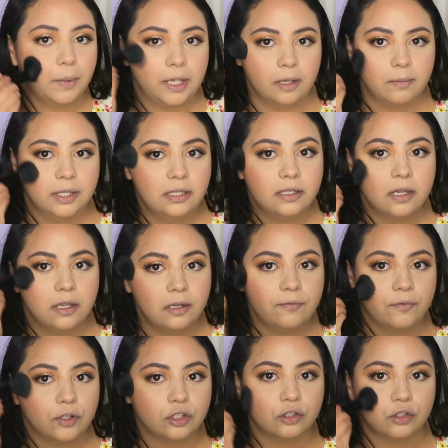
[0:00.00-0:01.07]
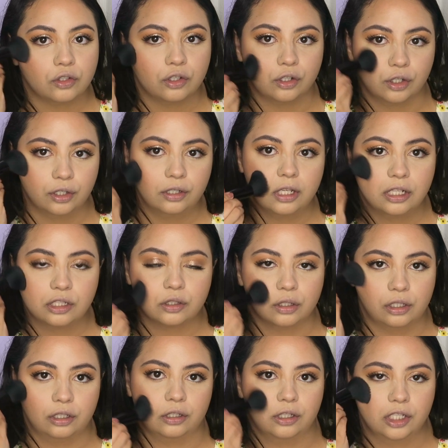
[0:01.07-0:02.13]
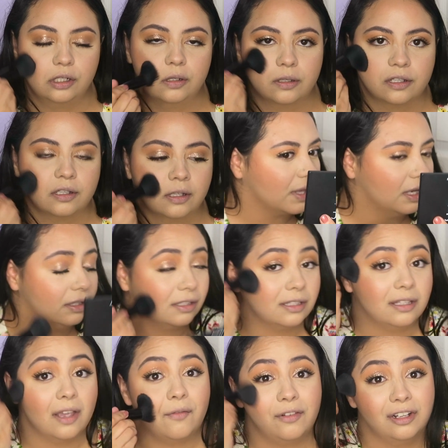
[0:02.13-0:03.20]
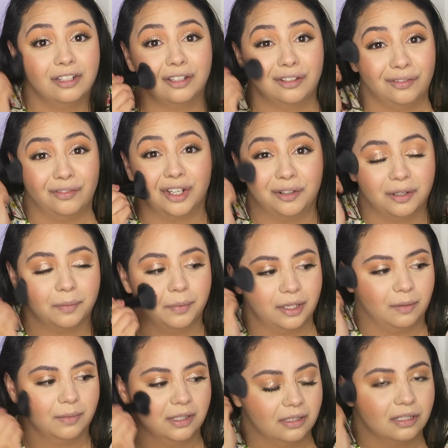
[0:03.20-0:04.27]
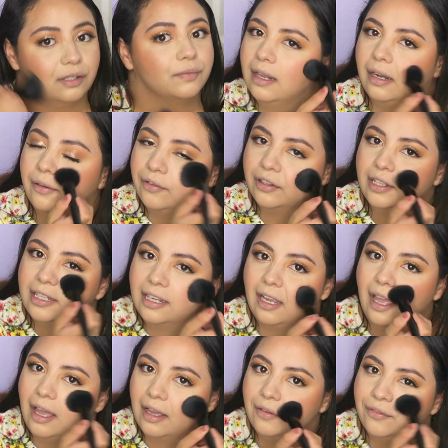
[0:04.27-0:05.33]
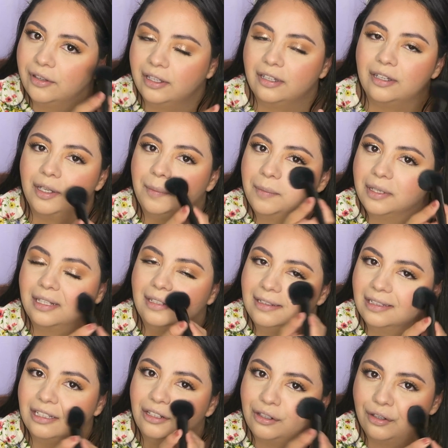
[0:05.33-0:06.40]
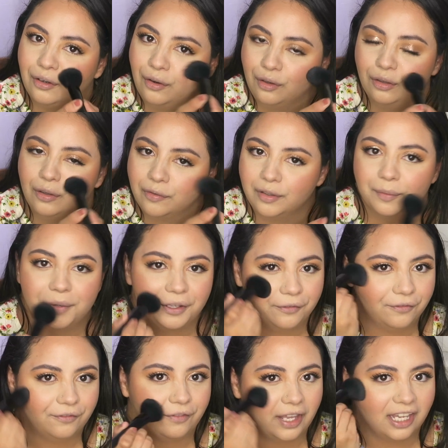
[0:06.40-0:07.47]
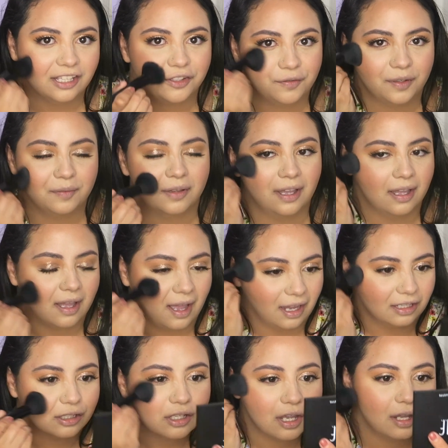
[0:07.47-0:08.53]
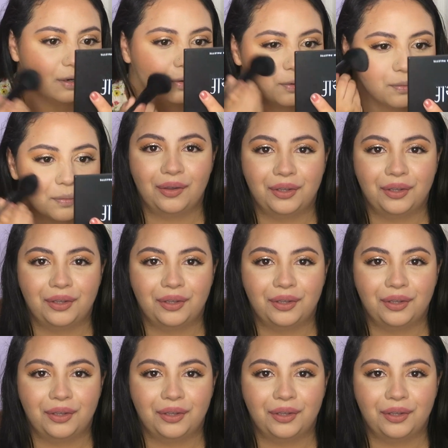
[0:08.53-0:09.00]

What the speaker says: Pigmented for sure, that's good. It's definitely very pigmented, and I feel like I have glitter all over my face from the eyeshadow.